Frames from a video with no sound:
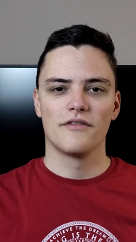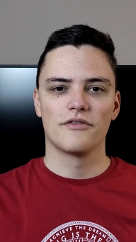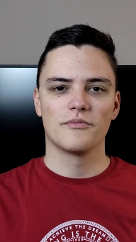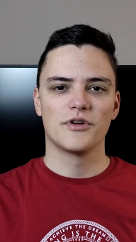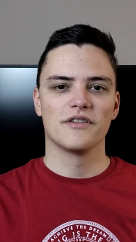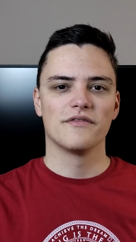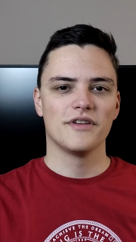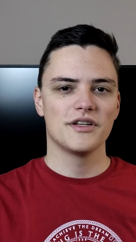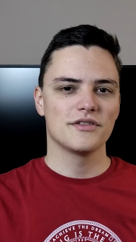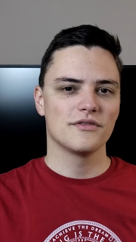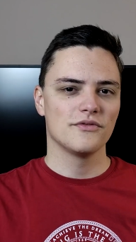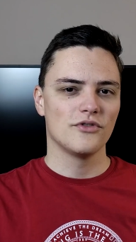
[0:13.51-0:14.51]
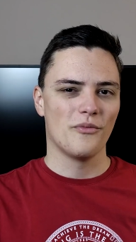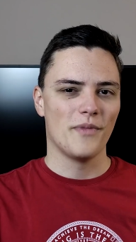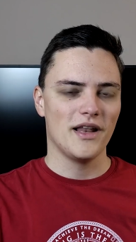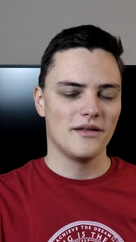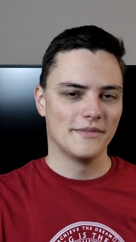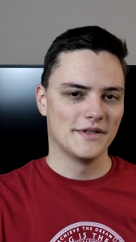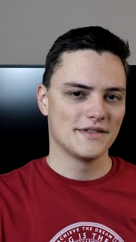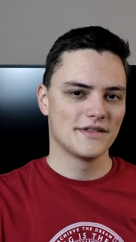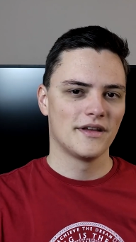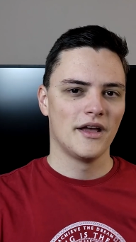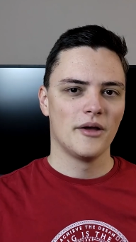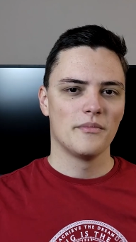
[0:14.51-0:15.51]
from conventional DOM
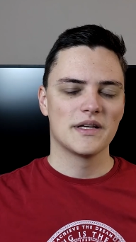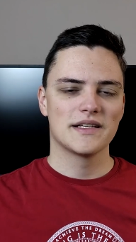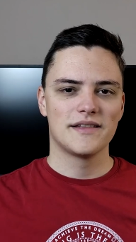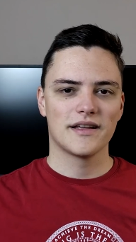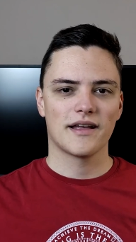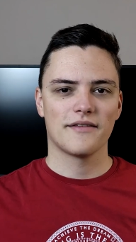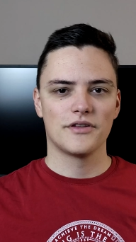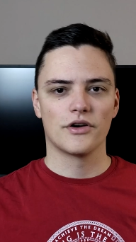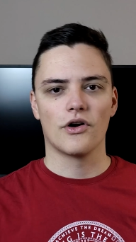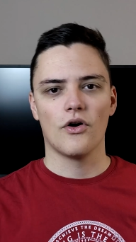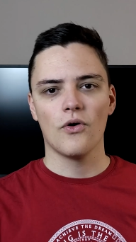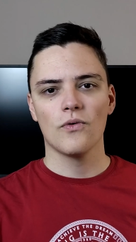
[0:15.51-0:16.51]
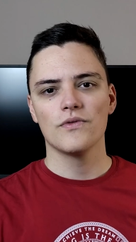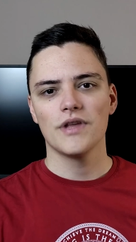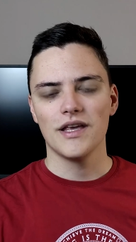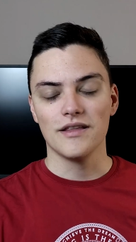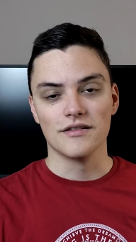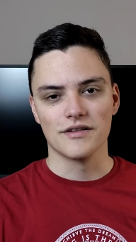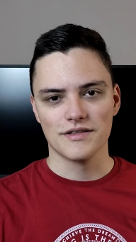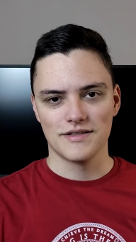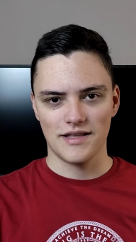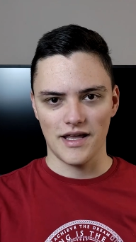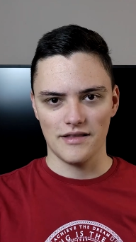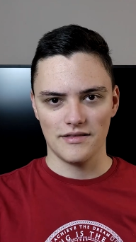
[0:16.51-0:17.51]
elements because they have their own inner
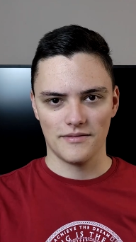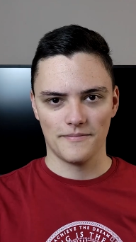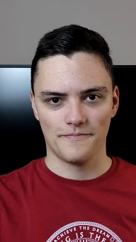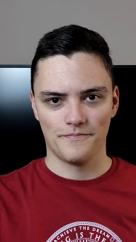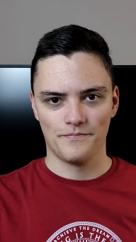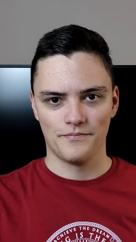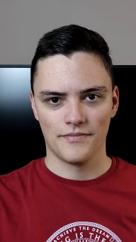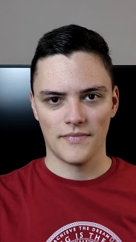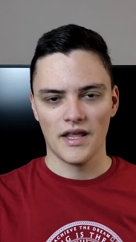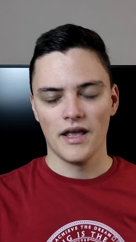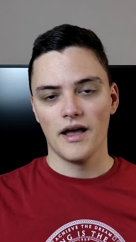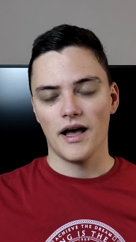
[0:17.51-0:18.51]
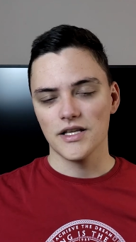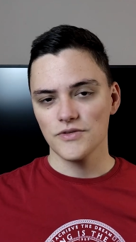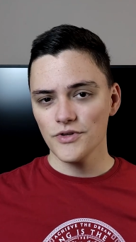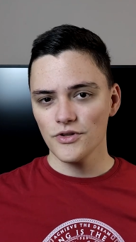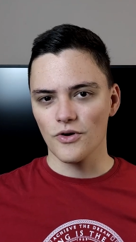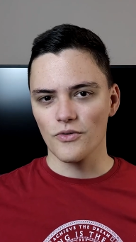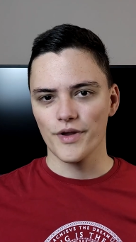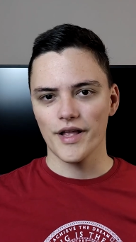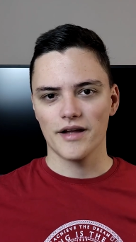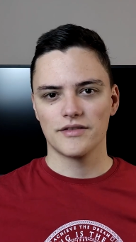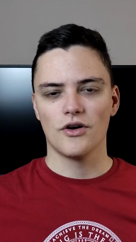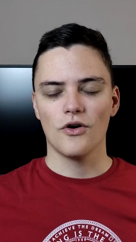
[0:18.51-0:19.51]
state. As we know,
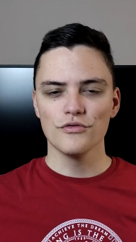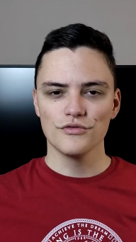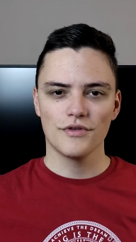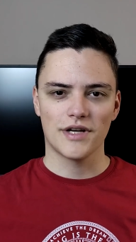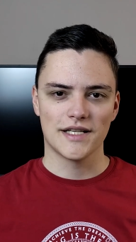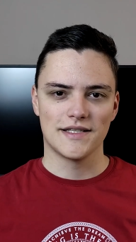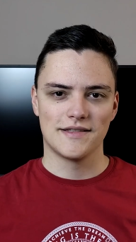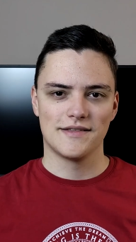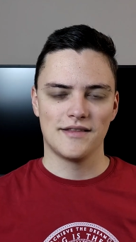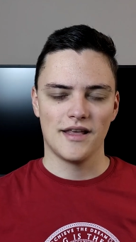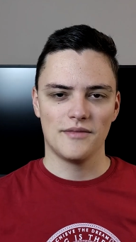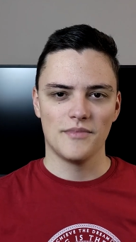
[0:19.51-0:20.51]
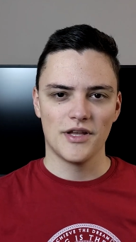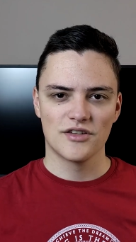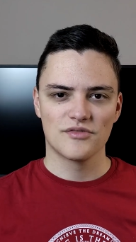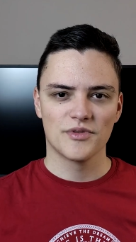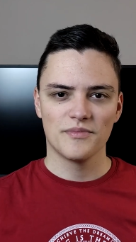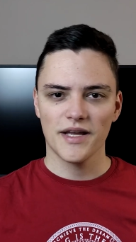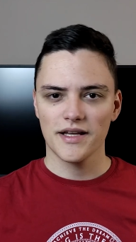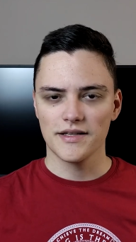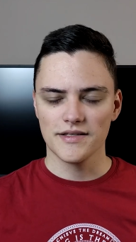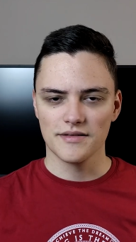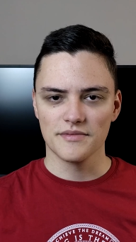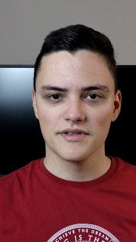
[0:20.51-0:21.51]
React also has its state management
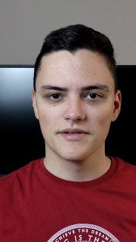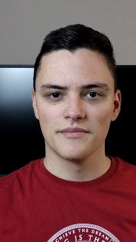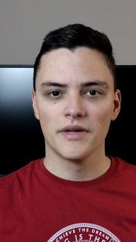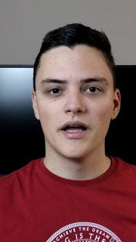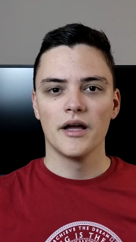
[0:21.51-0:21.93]
mechanisms.